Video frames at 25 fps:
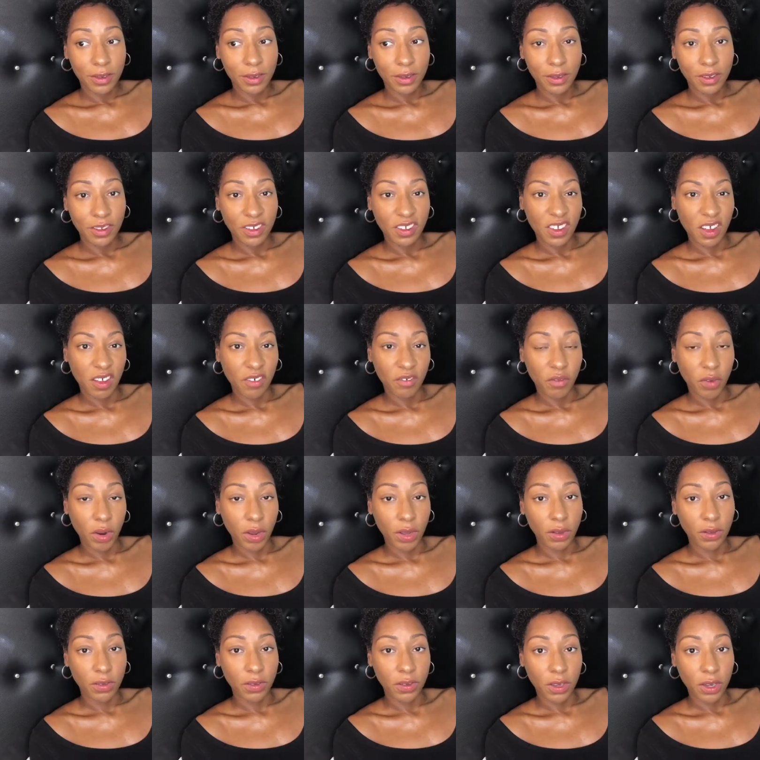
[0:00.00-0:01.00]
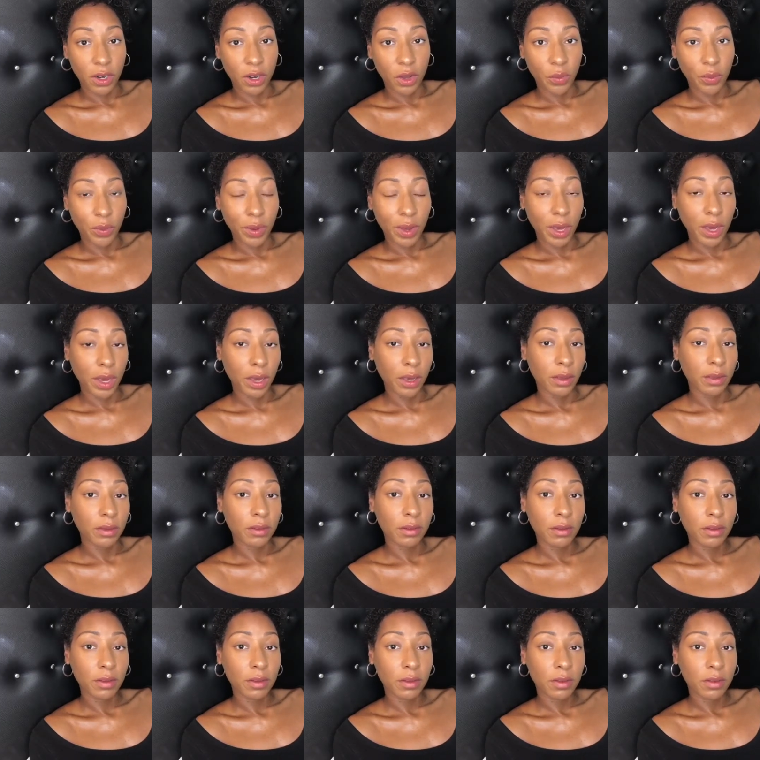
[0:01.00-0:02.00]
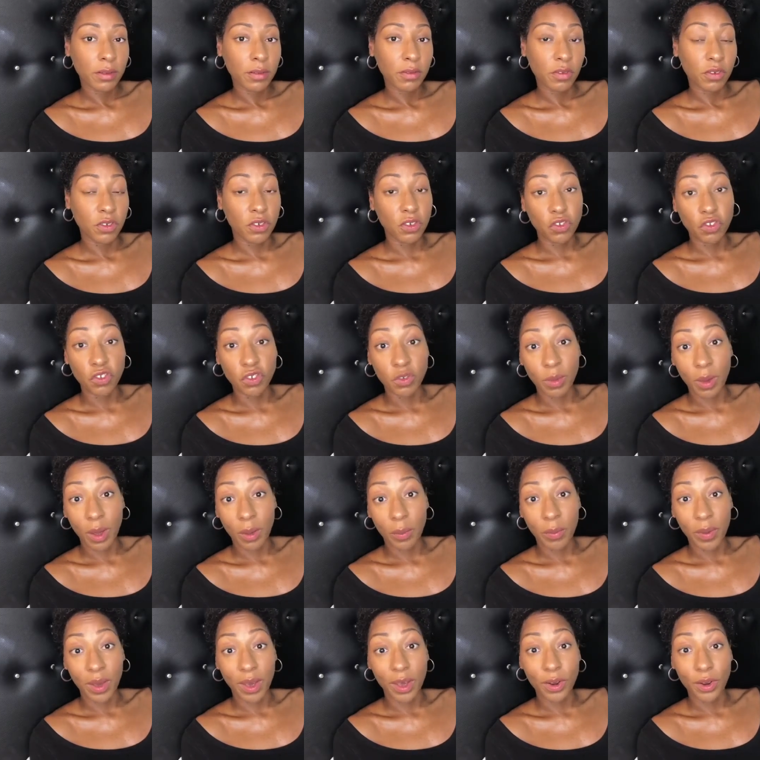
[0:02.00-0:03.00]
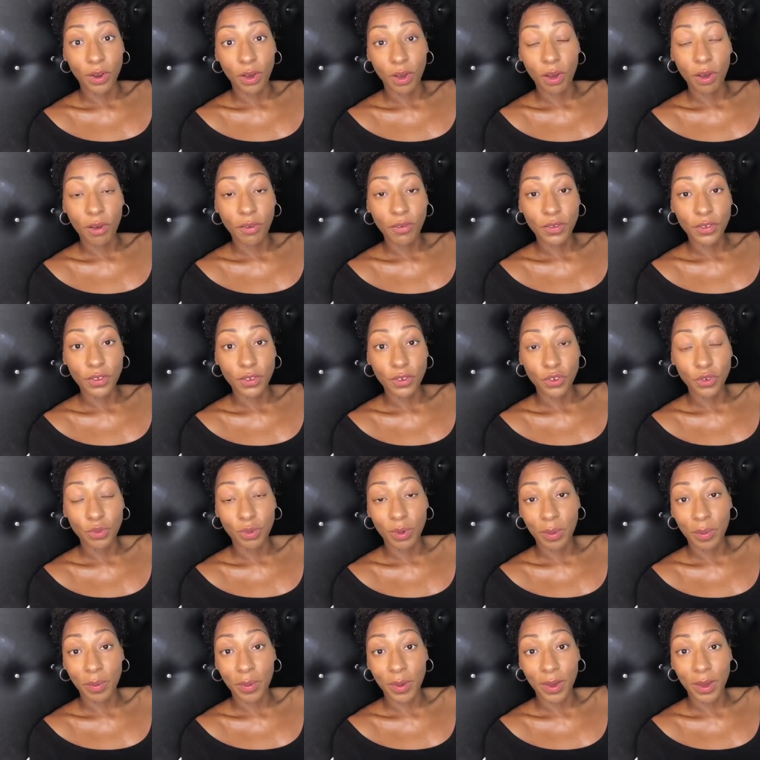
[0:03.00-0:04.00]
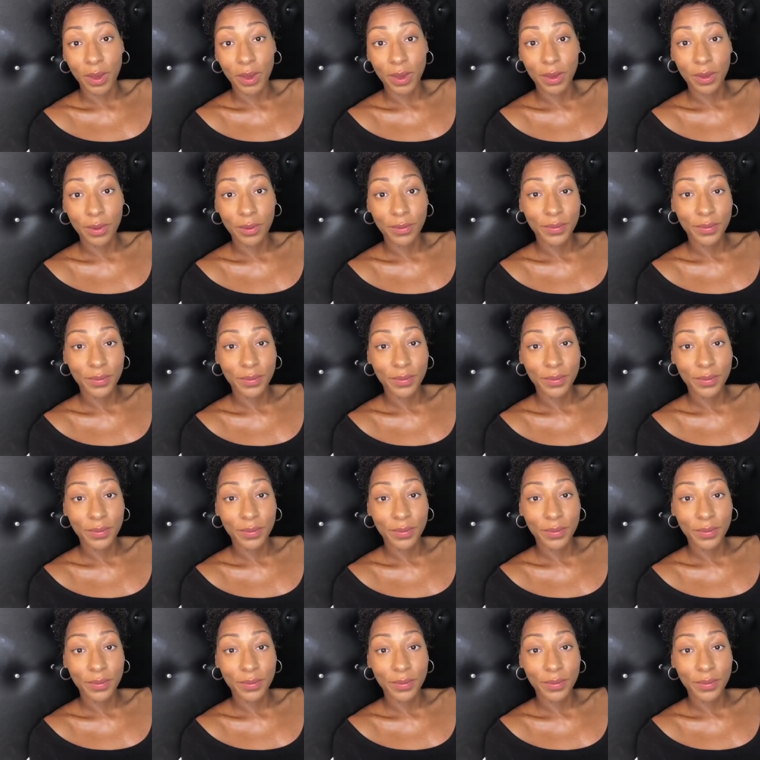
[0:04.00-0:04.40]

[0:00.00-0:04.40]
tis our frailty, not we. For such as we are made of, such we be.